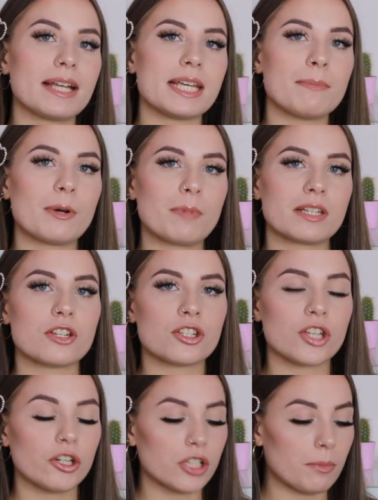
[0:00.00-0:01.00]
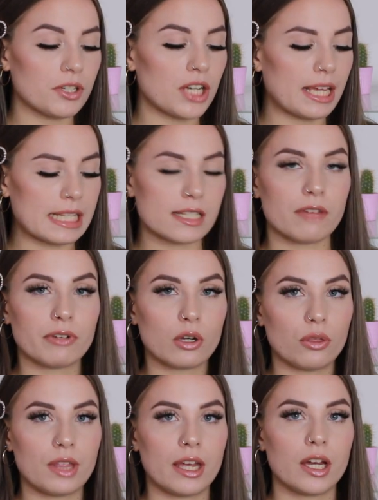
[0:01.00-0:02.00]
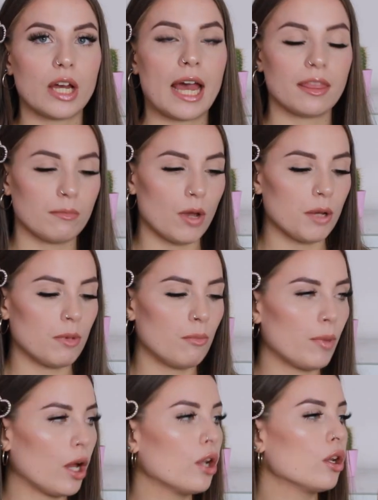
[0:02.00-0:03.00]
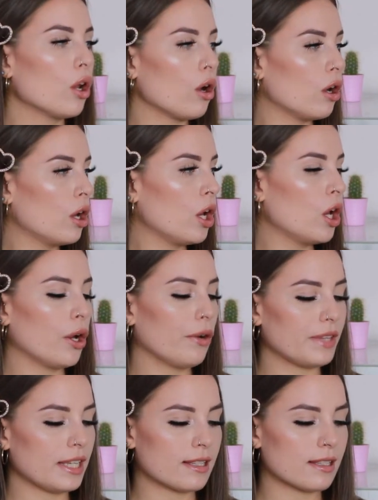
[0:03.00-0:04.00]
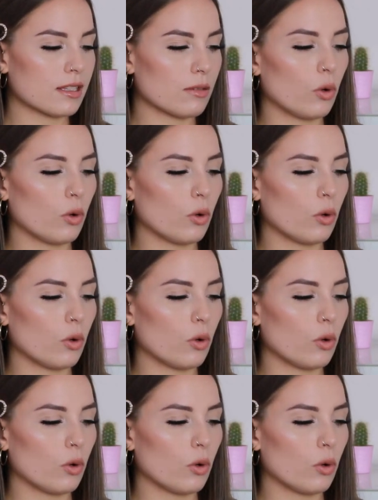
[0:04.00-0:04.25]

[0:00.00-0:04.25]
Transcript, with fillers: my Depop is just Sorry WJ. There's nothing on there at the moment, but a lot of this,